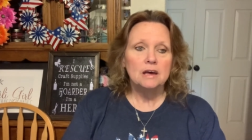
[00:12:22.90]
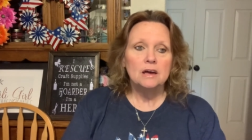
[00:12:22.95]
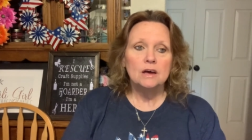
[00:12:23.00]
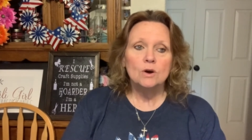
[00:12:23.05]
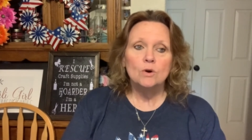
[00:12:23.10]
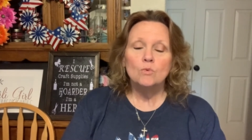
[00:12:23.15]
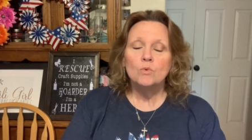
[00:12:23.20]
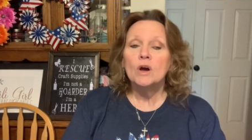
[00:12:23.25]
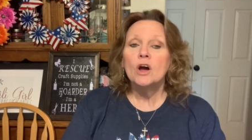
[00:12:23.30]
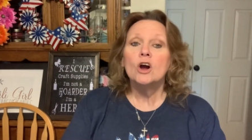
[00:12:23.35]

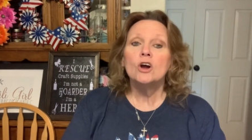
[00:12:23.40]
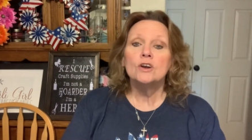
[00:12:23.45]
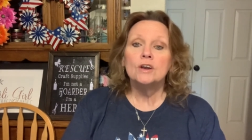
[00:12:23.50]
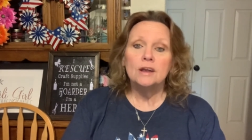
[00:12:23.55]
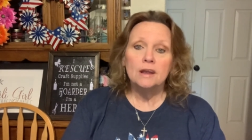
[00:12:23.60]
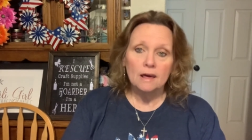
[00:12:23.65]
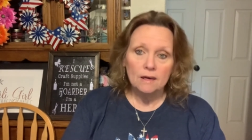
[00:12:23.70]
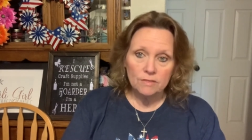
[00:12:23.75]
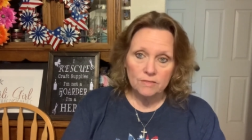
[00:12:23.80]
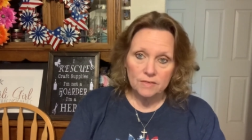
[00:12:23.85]
we are
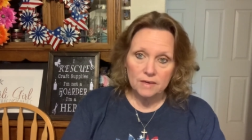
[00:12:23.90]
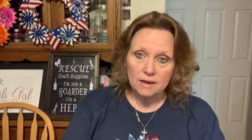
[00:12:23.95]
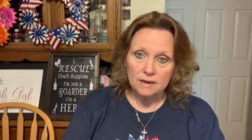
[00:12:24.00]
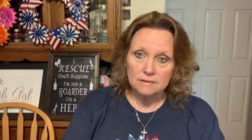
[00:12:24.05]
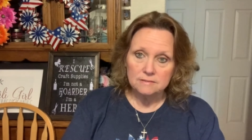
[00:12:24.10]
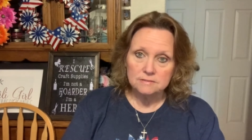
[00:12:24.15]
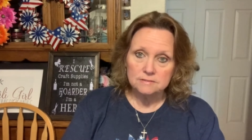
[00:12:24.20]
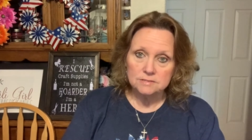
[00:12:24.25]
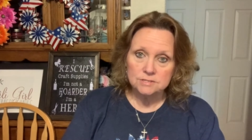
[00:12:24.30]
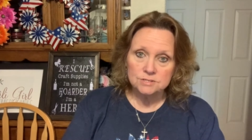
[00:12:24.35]

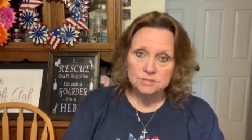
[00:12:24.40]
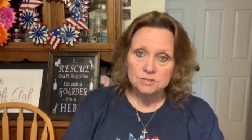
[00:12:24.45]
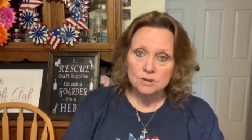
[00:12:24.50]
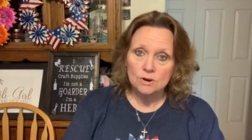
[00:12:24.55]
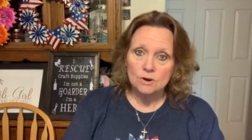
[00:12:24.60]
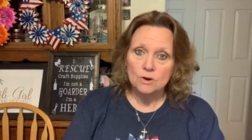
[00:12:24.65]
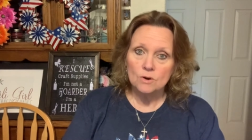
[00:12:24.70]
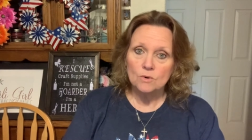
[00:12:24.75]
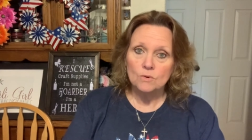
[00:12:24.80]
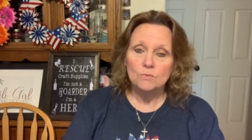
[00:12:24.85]
nothing.
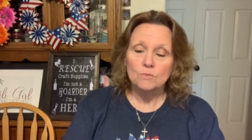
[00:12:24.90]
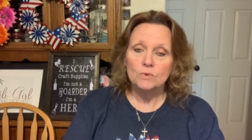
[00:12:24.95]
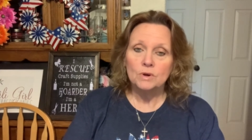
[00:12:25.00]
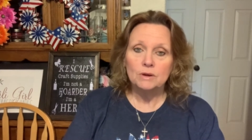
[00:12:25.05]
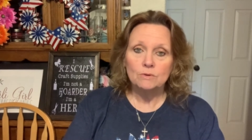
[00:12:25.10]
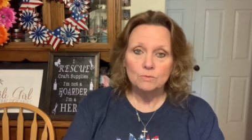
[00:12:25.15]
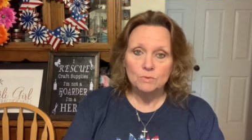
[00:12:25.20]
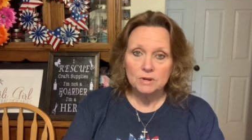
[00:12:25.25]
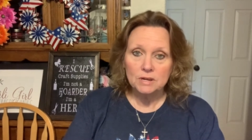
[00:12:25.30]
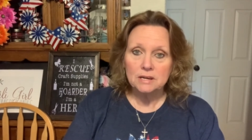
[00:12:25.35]
So we
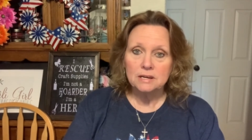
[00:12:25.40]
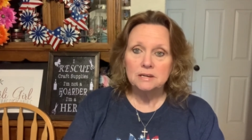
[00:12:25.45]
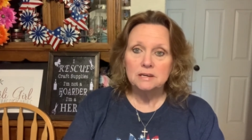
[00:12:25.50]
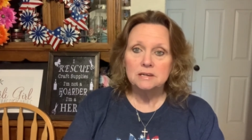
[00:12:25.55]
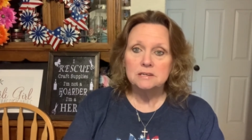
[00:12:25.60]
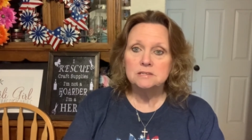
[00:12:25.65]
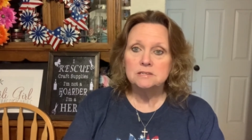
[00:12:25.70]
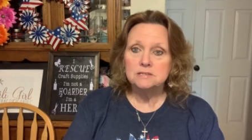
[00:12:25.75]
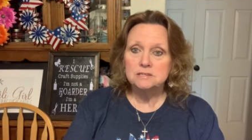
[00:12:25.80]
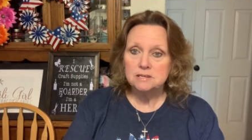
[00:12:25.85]
really
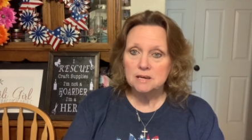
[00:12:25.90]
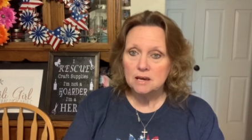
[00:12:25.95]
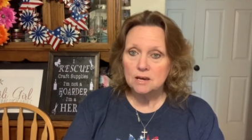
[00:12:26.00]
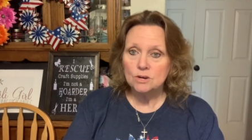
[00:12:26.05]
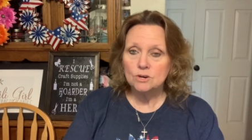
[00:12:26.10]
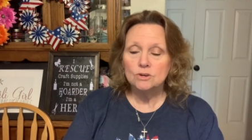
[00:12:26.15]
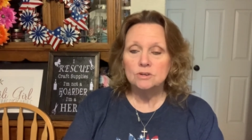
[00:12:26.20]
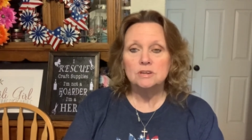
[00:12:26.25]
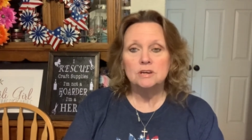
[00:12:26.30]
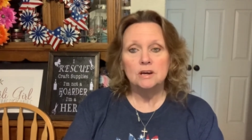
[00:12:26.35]
need to take
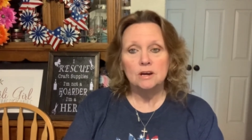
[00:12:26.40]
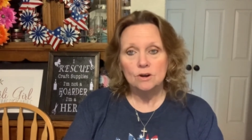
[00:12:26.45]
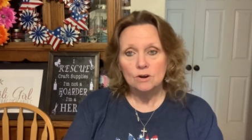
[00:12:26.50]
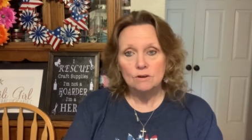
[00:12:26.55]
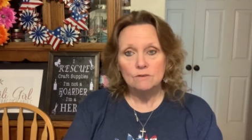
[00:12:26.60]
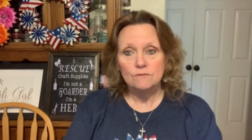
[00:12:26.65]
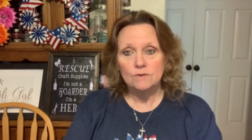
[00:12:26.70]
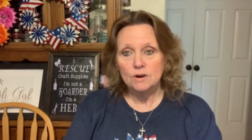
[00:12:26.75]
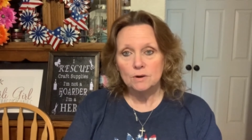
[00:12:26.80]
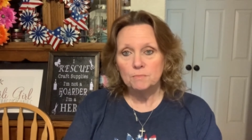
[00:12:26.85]
good care
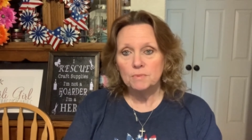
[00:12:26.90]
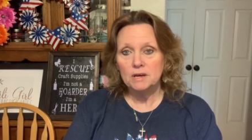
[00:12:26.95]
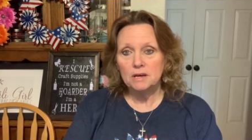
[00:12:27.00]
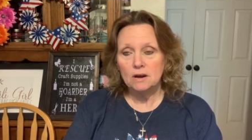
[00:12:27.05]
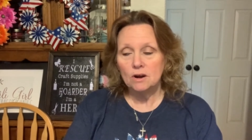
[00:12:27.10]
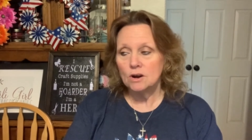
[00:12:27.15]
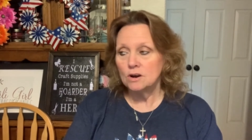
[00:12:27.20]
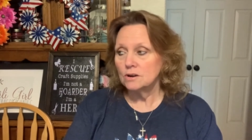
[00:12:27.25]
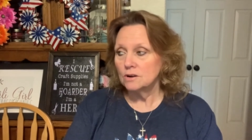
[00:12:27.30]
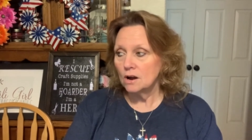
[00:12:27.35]
of our
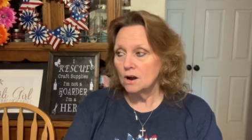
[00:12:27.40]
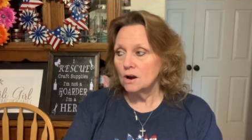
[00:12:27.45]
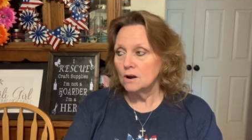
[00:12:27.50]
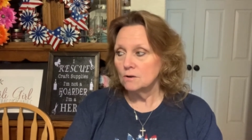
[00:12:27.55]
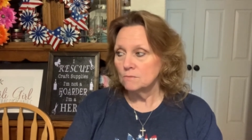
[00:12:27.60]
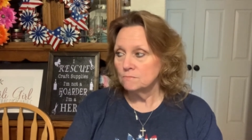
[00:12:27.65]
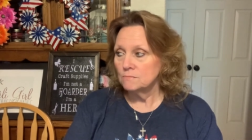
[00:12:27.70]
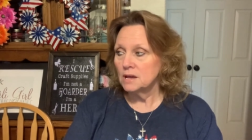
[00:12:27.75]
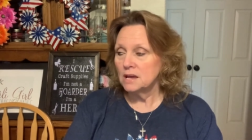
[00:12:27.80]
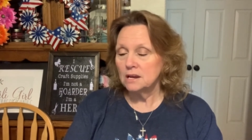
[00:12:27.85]

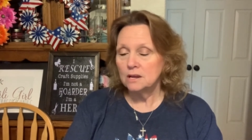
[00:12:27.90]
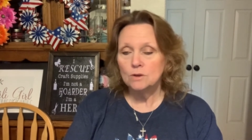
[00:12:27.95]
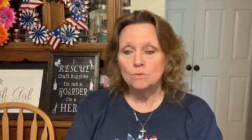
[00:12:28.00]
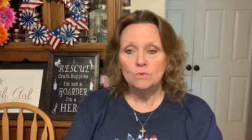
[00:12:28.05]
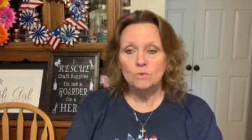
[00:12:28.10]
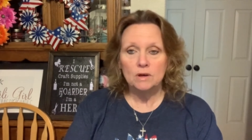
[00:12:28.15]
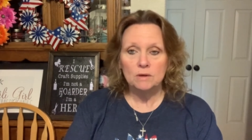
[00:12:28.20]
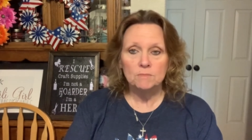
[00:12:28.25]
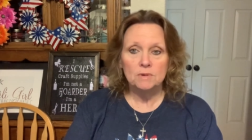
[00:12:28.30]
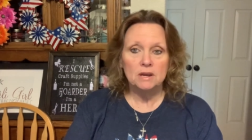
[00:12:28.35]
men and
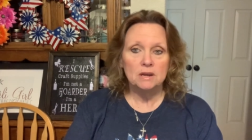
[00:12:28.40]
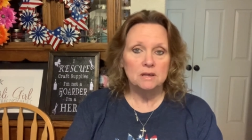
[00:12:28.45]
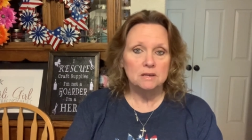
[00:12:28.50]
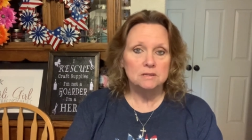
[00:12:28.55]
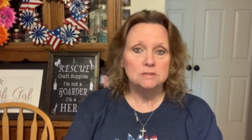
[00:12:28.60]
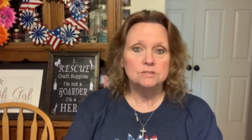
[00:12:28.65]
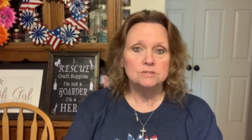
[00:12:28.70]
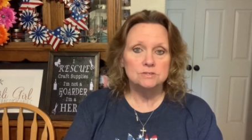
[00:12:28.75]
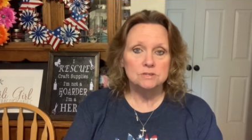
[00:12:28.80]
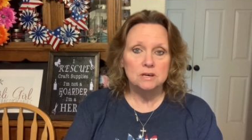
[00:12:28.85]
women
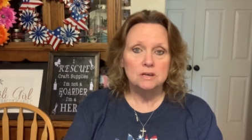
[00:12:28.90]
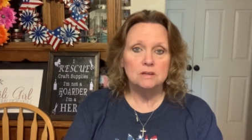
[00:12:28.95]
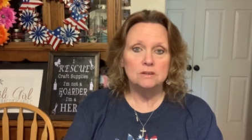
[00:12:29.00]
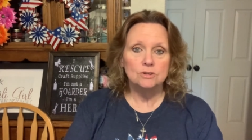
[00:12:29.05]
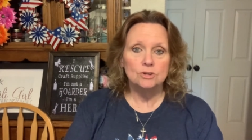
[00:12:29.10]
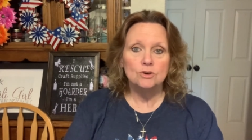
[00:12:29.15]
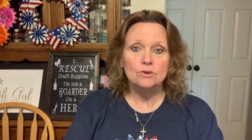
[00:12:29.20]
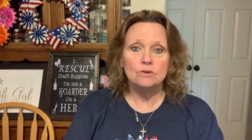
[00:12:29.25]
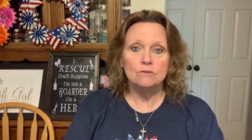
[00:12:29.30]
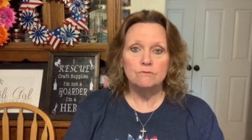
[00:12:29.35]
in
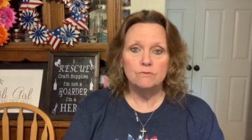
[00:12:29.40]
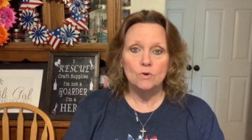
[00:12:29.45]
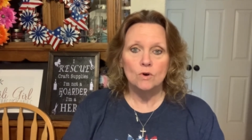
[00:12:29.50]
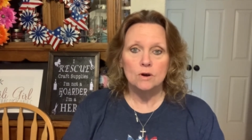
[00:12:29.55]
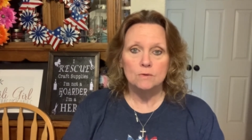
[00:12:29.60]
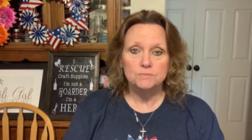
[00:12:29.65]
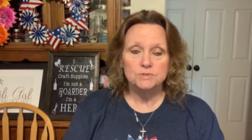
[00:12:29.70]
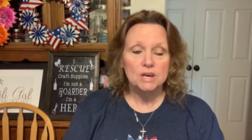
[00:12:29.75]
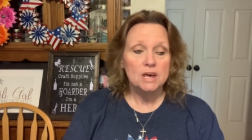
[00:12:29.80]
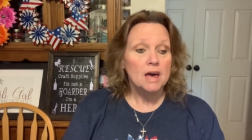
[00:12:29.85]

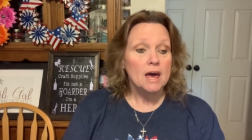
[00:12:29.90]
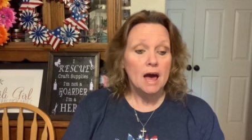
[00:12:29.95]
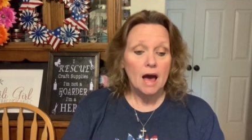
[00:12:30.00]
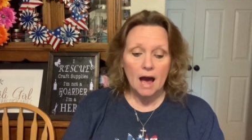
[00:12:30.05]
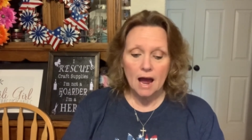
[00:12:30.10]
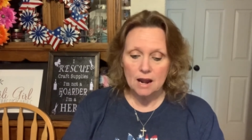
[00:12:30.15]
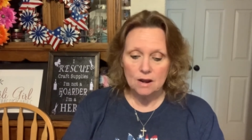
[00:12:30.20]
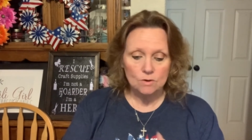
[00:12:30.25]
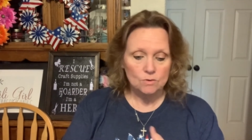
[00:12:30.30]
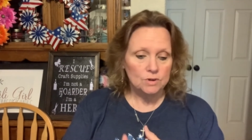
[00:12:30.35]
uniforms.
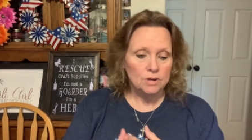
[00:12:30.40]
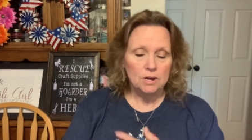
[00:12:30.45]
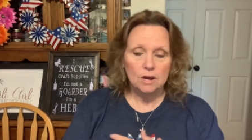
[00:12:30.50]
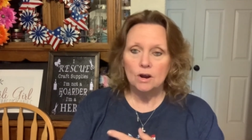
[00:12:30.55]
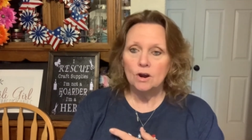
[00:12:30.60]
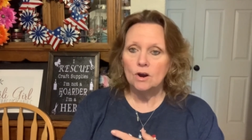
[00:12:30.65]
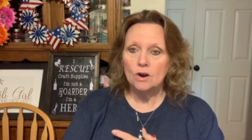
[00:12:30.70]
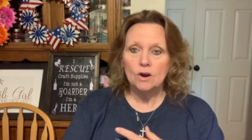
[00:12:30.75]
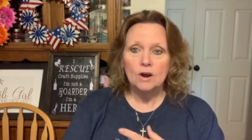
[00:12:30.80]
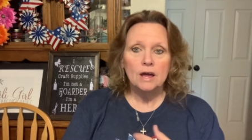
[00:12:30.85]
I don't
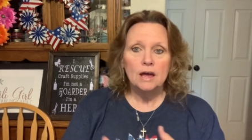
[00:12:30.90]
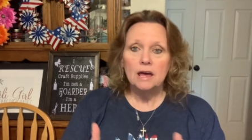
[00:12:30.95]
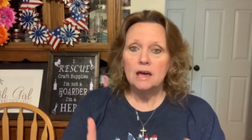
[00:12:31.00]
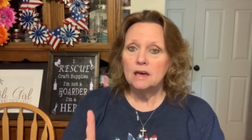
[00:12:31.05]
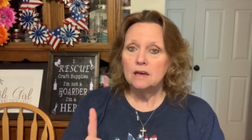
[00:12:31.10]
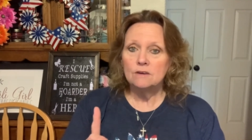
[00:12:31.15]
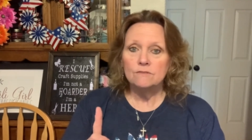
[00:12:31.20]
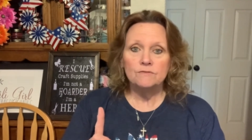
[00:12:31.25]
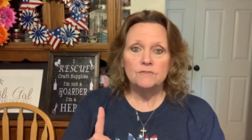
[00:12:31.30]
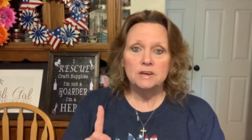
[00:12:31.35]
care
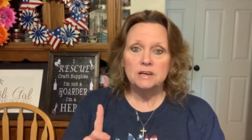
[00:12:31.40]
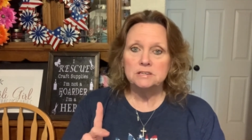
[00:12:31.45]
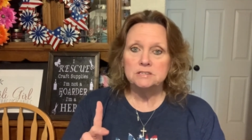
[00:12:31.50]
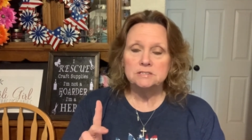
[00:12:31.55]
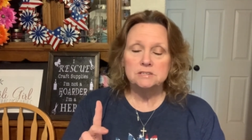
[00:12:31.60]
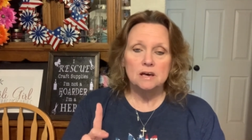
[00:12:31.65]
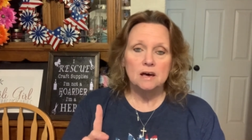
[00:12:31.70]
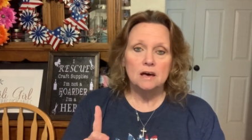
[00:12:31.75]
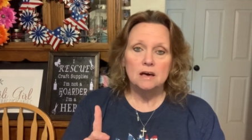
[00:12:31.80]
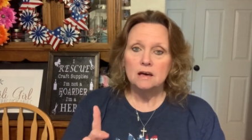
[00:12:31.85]
if it's
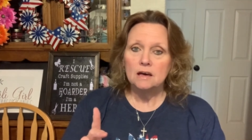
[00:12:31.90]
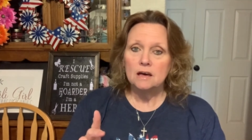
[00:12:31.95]
a